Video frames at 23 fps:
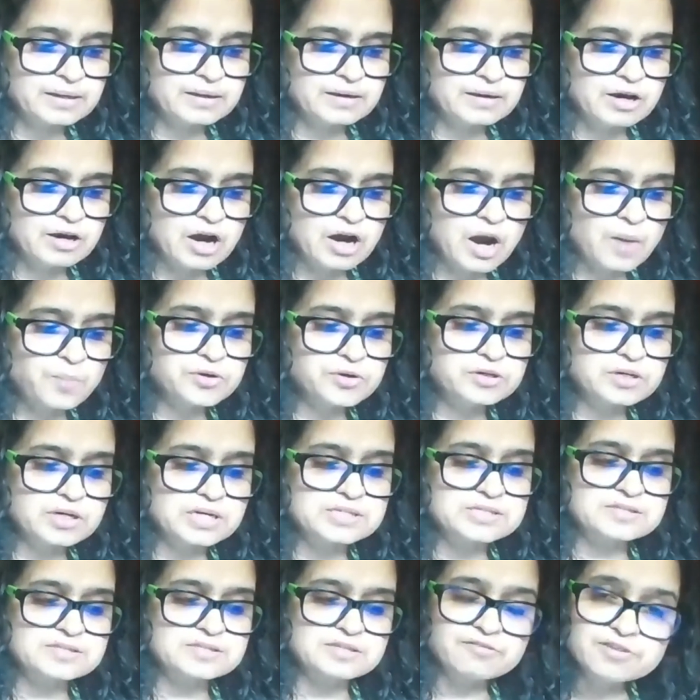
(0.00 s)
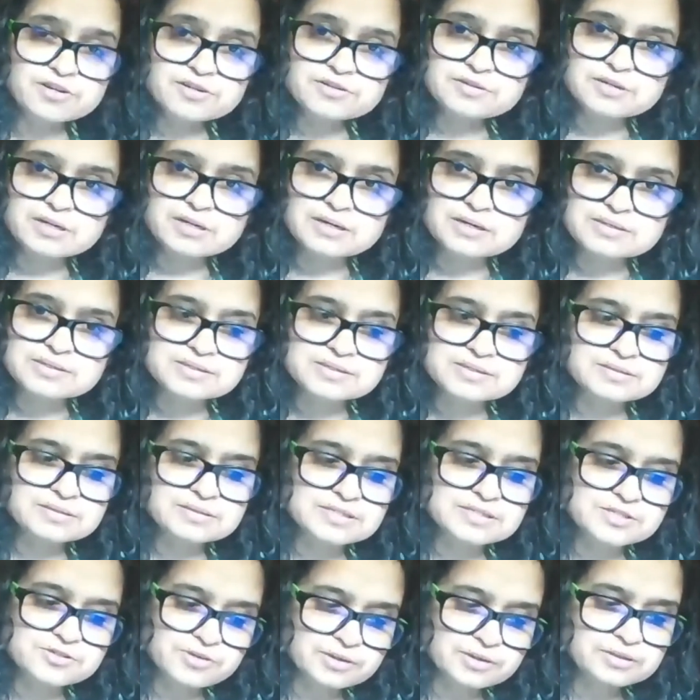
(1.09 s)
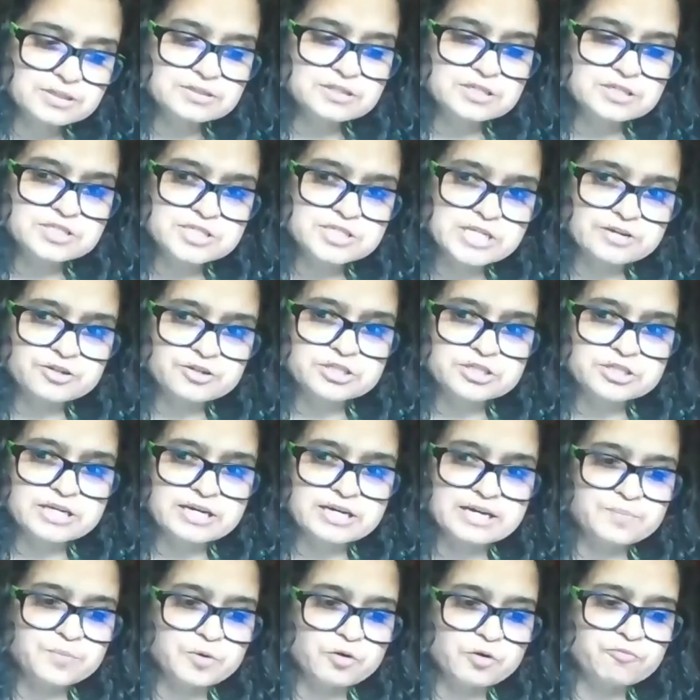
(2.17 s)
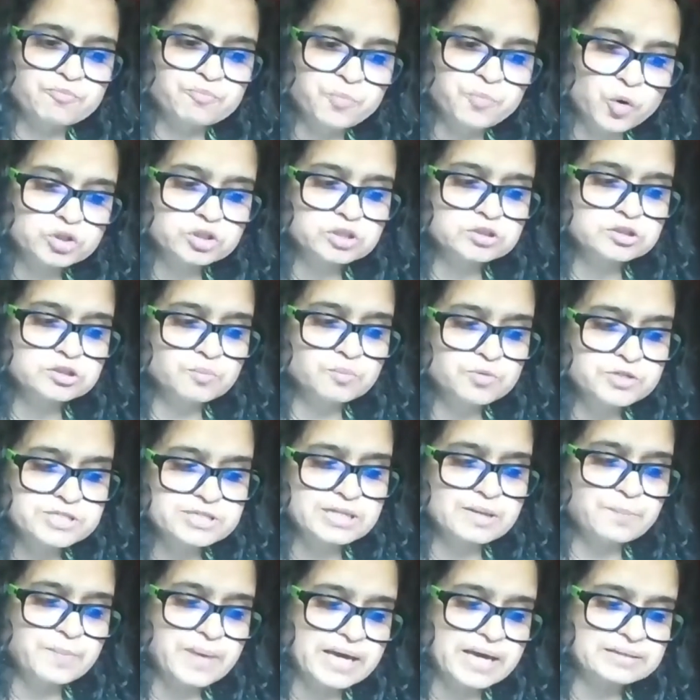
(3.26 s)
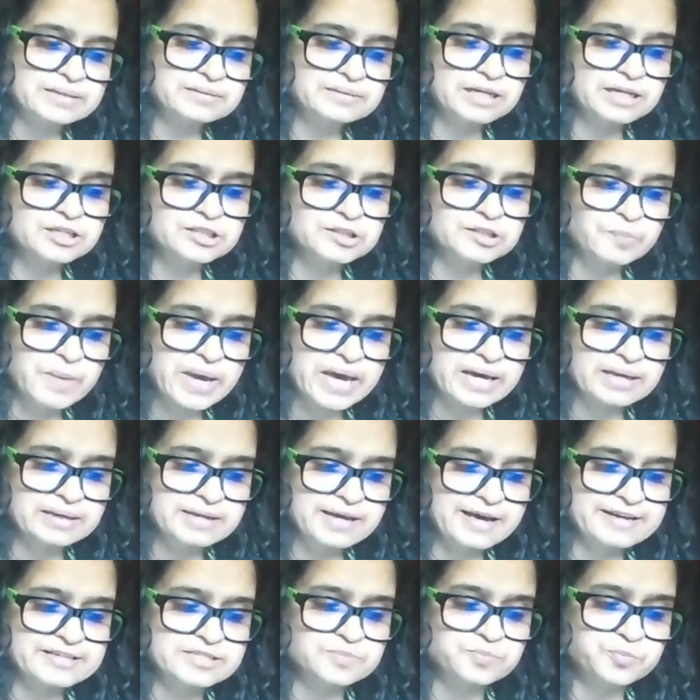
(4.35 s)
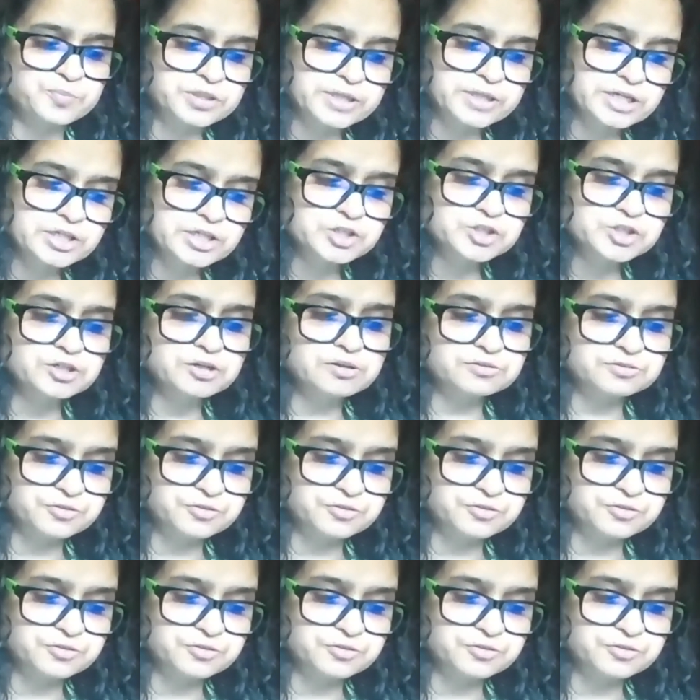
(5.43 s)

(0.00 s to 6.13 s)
Upper caste Savarnas constructed the stereotype of both the Muslim and Dalit men as potential